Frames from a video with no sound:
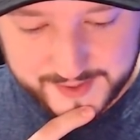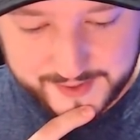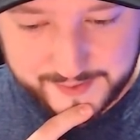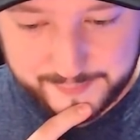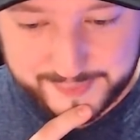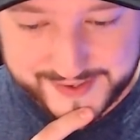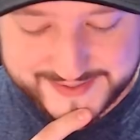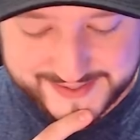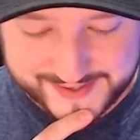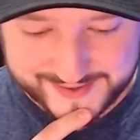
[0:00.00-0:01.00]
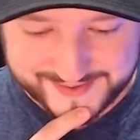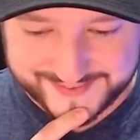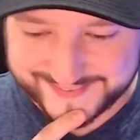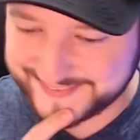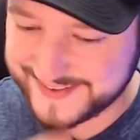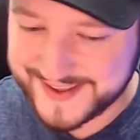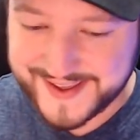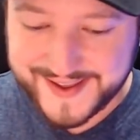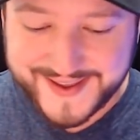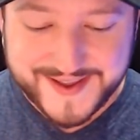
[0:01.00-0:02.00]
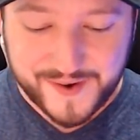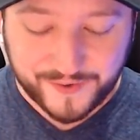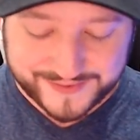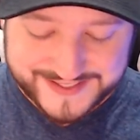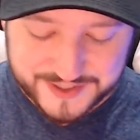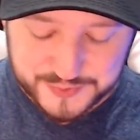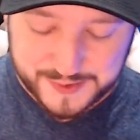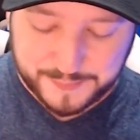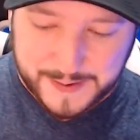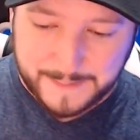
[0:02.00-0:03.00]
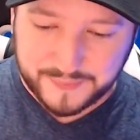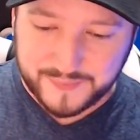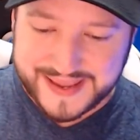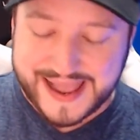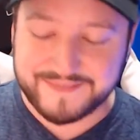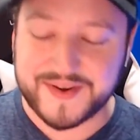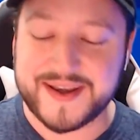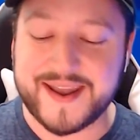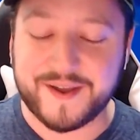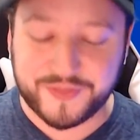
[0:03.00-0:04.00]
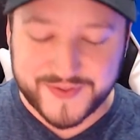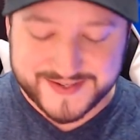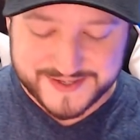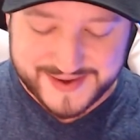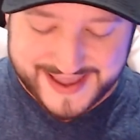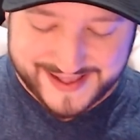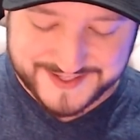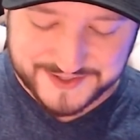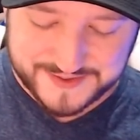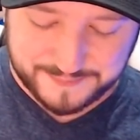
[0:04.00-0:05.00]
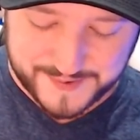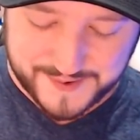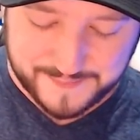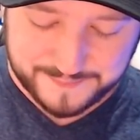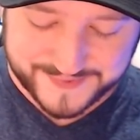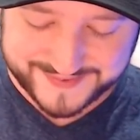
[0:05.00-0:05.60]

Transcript: Uh, but uh, he already starts with a pump and we have nothing to answer the pump.